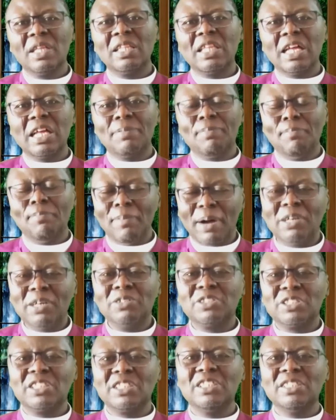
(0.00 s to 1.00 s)
that
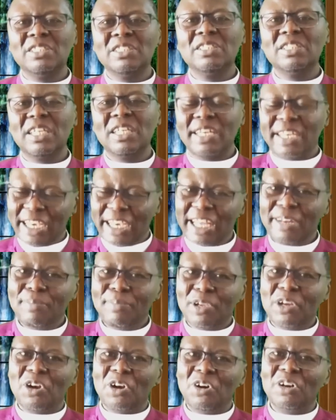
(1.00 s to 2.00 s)
mountain can
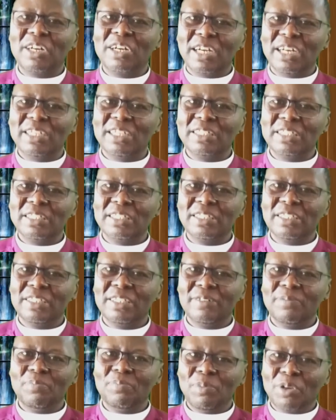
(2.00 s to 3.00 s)
be conquered
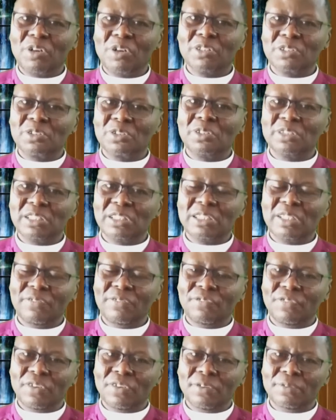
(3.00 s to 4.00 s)
because God is
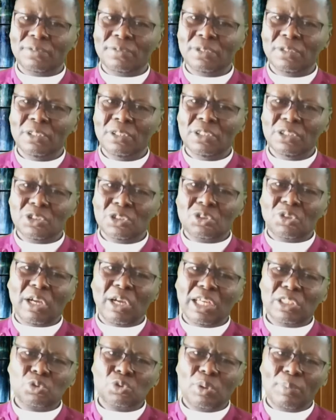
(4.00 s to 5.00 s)
involved. So
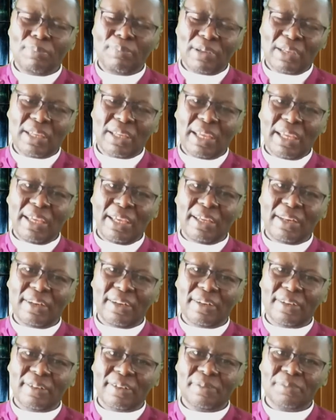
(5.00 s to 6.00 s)
as we begin
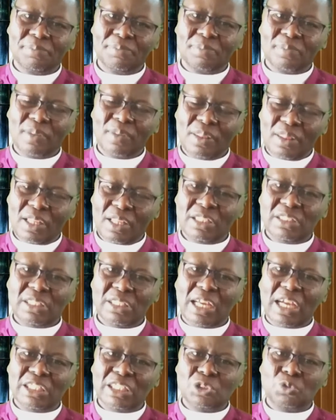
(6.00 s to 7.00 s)
this
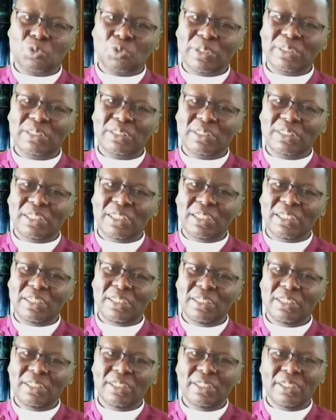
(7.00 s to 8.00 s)
Ash Wednesday,
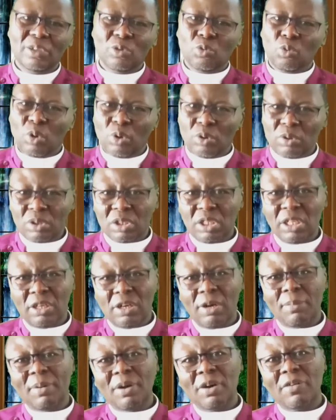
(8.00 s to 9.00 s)
a
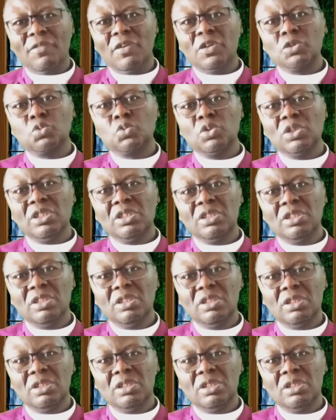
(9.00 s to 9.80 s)
number of us will